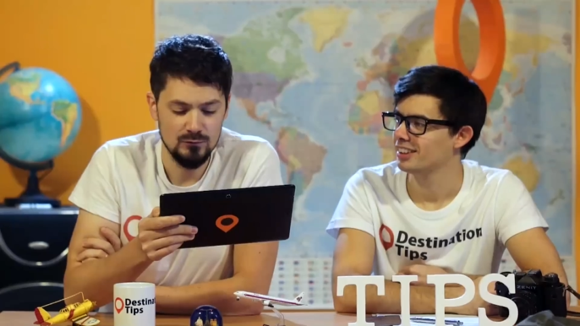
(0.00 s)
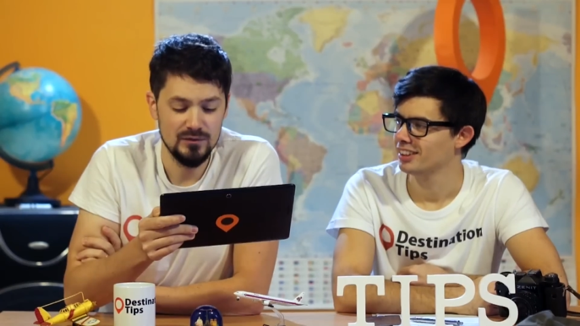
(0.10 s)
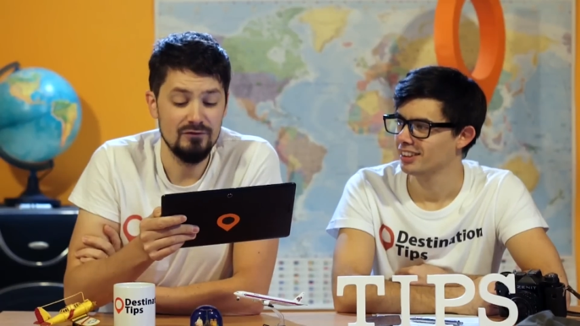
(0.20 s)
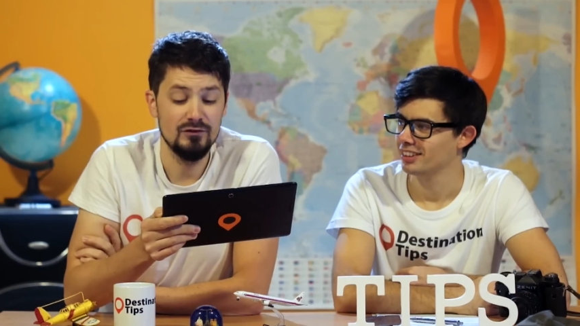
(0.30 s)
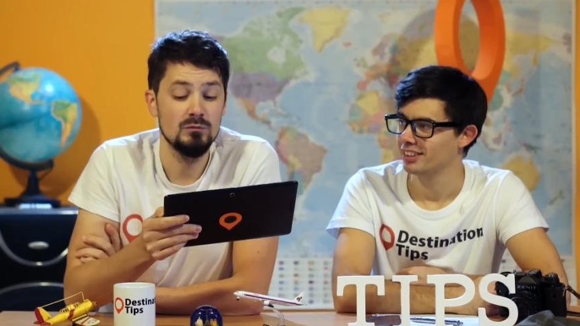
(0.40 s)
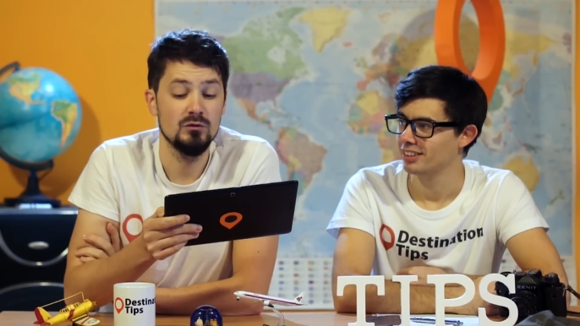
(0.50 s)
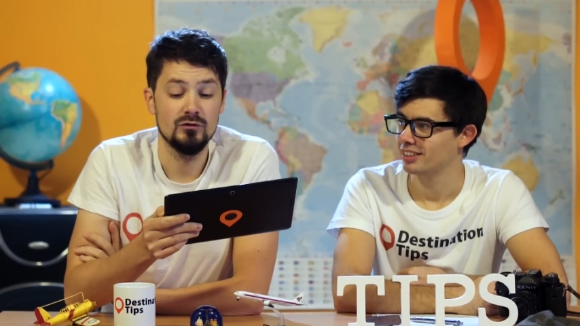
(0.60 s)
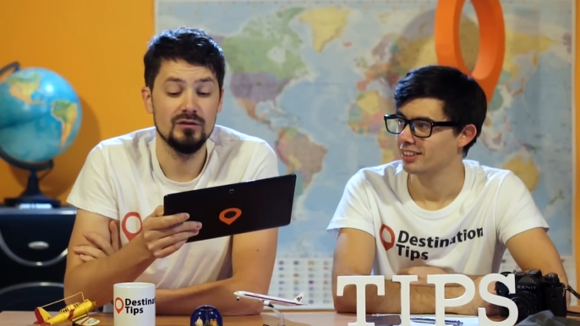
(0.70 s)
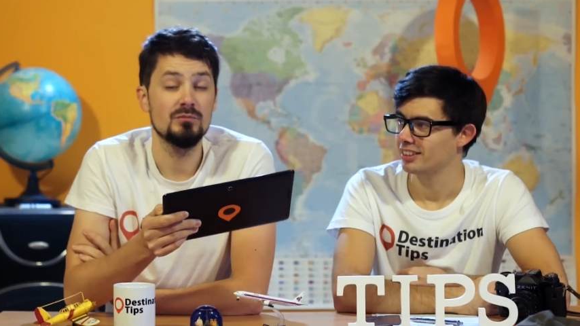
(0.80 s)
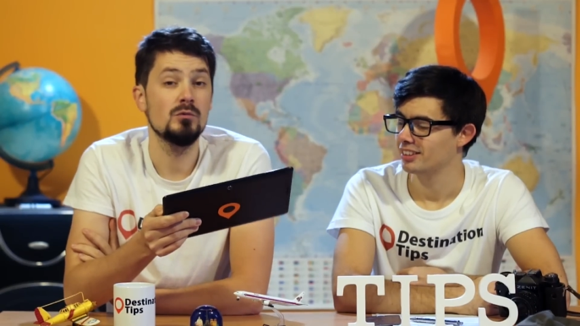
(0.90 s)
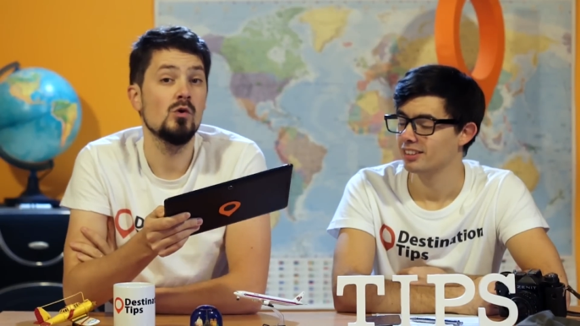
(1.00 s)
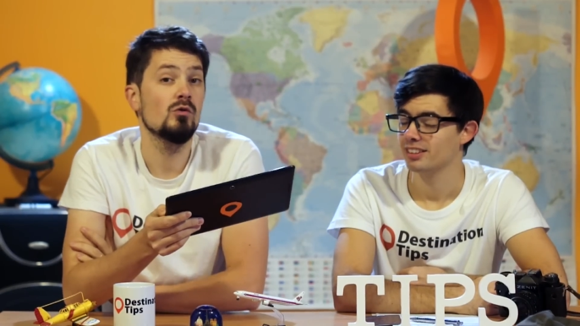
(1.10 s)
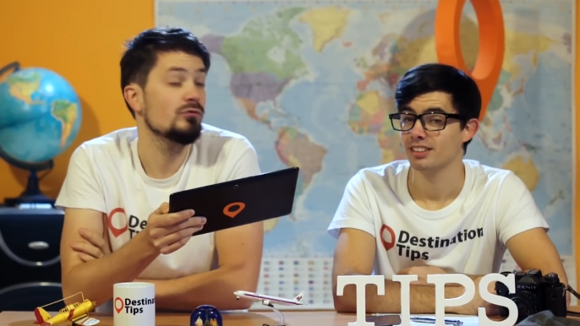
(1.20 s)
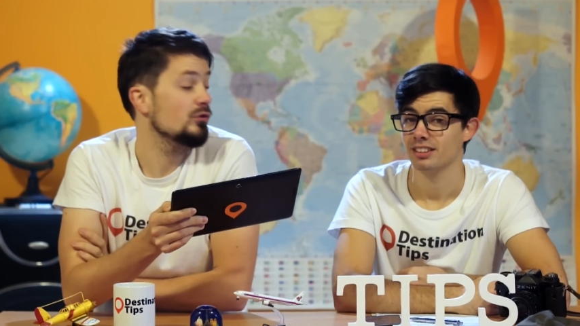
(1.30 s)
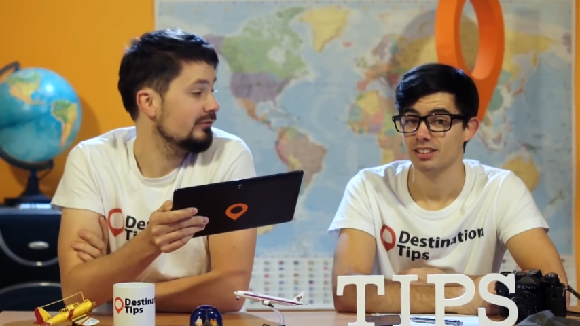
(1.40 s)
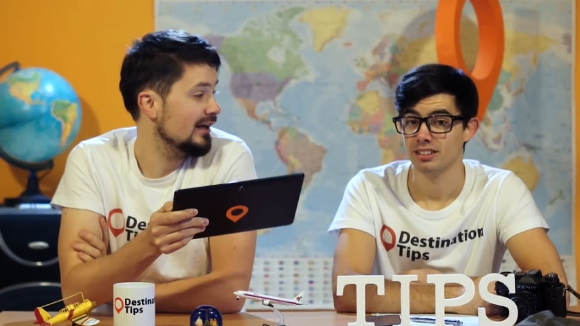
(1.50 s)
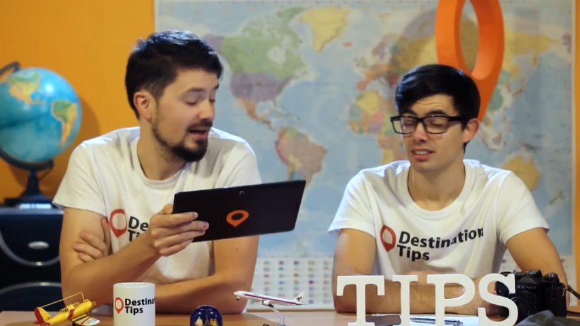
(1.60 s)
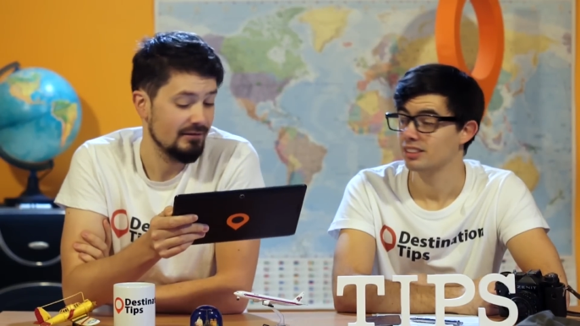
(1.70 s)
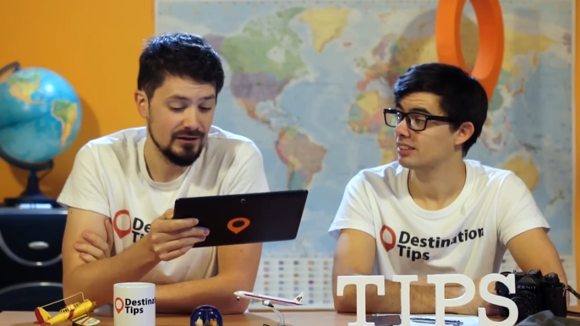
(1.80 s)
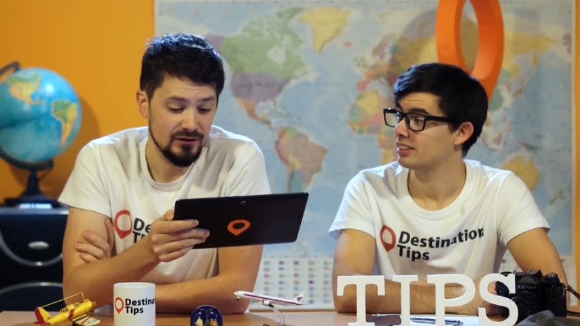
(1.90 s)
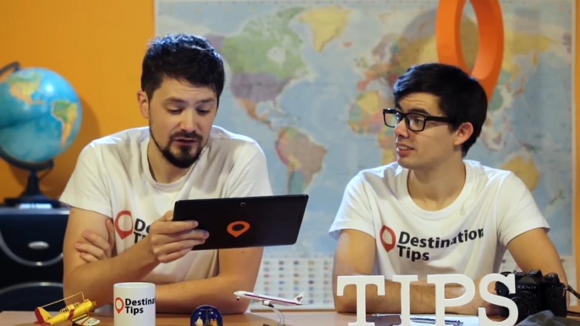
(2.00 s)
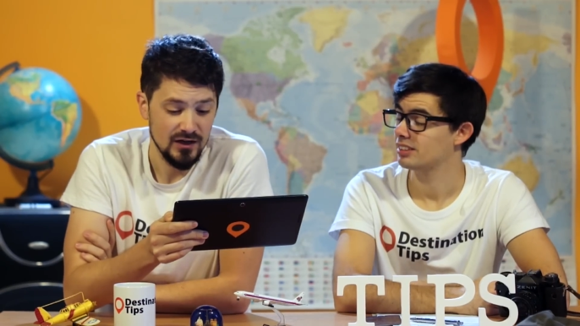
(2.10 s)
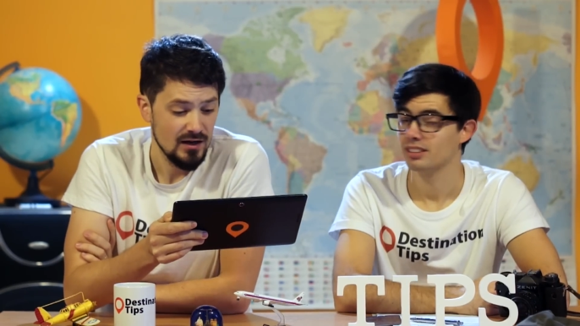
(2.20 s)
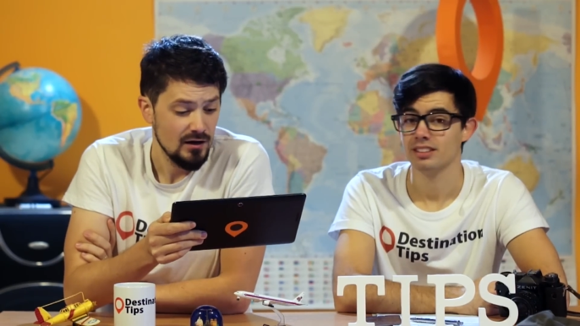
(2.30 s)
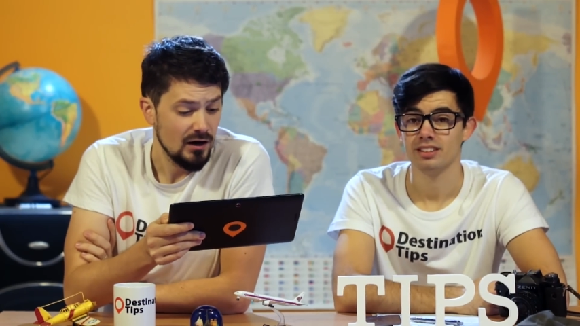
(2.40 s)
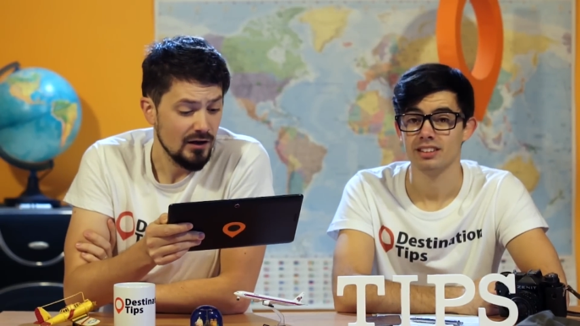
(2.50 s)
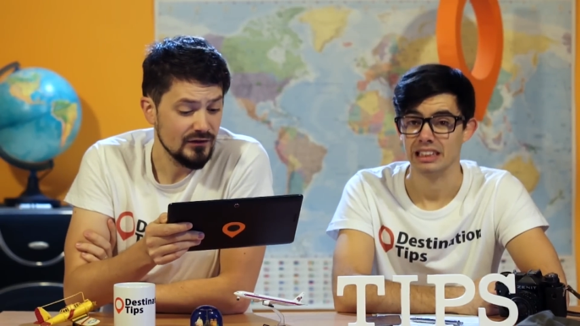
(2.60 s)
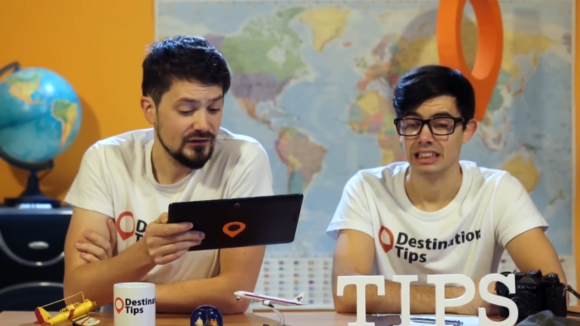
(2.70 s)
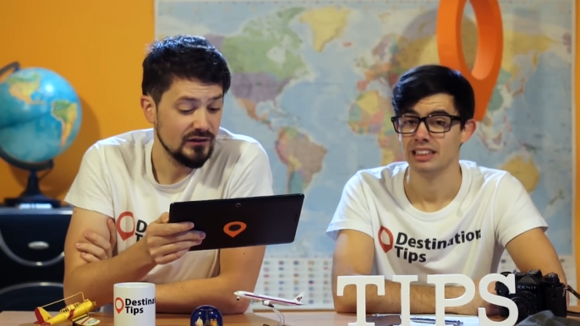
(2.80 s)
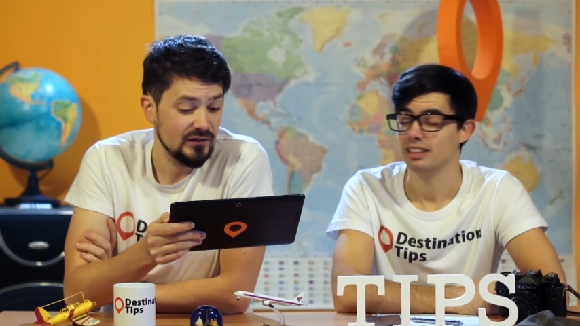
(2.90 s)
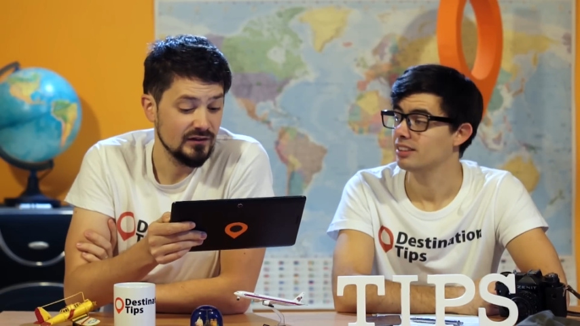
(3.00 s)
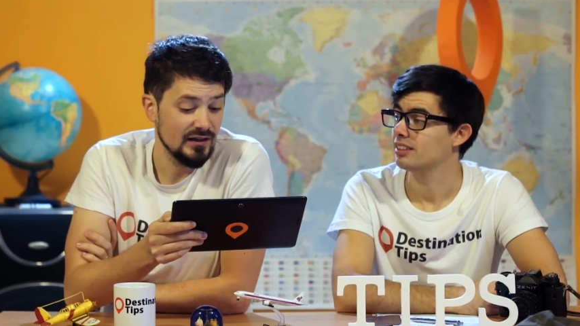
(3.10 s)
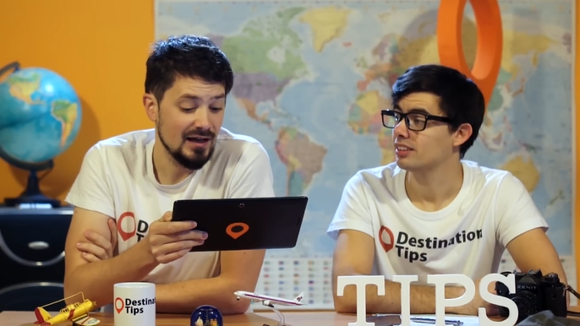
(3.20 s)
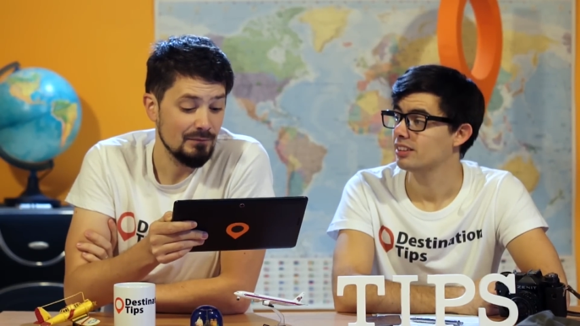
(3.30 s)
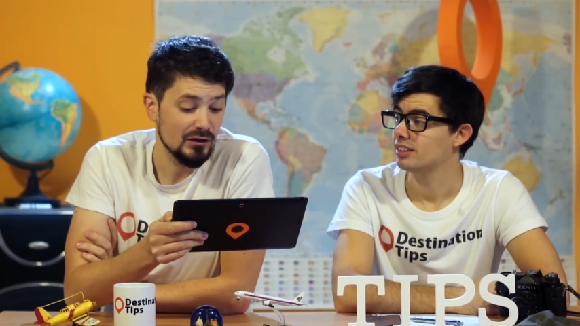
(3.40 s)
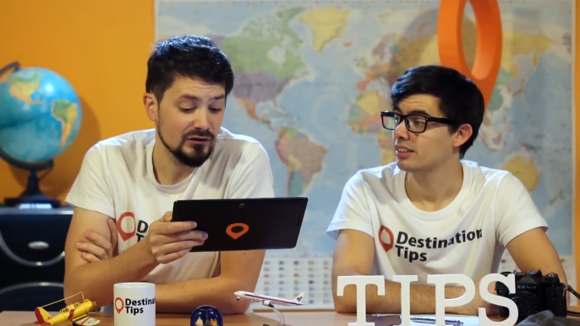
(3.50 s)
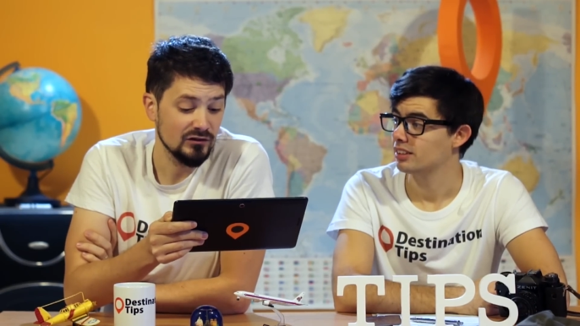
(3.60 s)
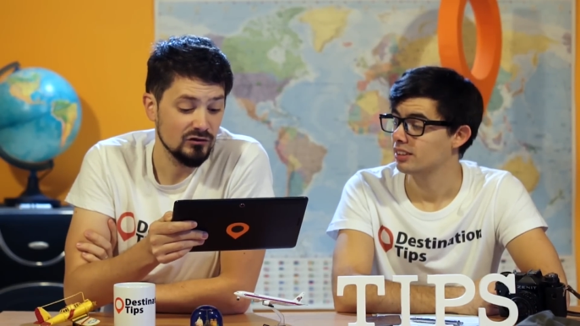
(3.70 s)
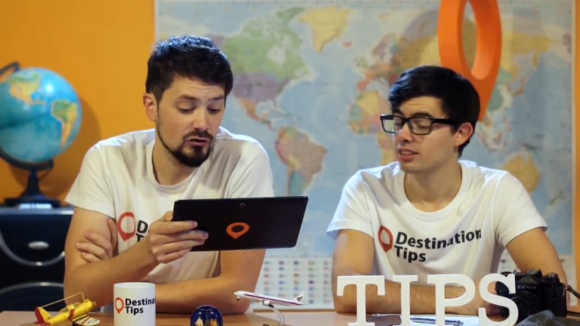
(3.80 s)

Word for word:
Speaker 1: You'll definitely want to explore rural areas other cities and landmarks such